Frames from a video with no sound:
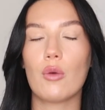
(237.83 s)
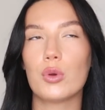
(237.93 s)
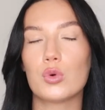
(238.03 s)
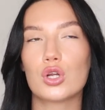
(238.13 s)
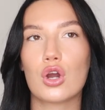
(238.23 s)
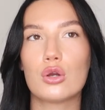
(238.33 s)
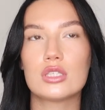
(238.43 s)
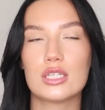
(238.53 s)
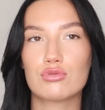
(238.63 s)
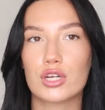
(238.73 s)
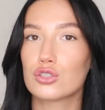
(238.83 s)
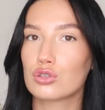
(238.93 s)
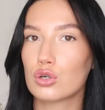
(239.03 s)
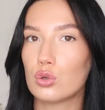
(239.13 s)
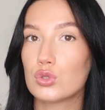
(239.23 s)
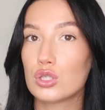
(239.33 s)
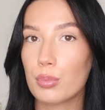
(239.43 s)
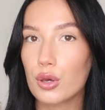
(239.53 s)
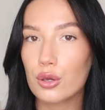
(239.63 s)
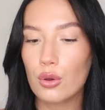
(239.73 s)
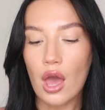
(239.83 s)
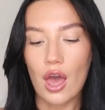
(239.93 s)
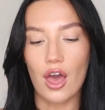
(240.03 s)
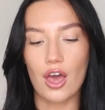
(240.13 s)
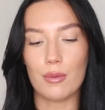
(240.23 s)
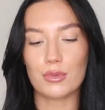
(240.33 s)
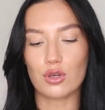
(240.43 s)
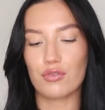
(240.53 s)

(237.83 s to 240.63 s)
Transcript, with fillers: we want to go to this restaurant called Taboo. Um, so I